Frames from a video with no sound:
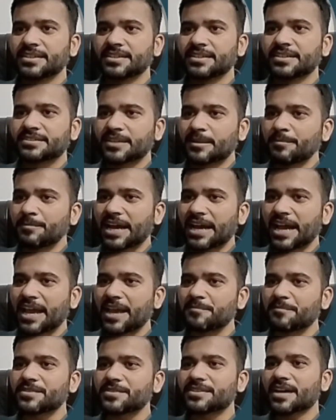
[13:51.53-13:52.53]

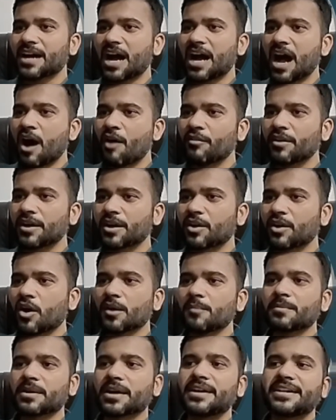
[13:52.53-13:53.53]
Sometimes our
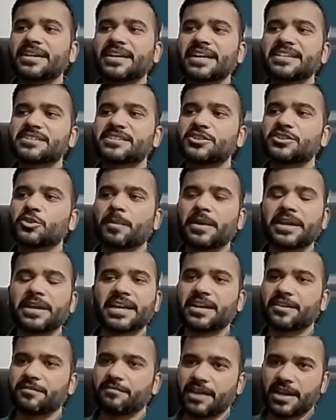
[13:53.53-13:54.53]
column contains
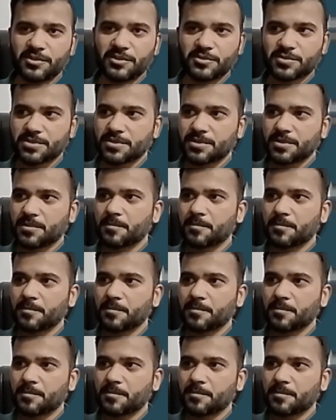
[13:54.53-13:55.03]
duplicate values,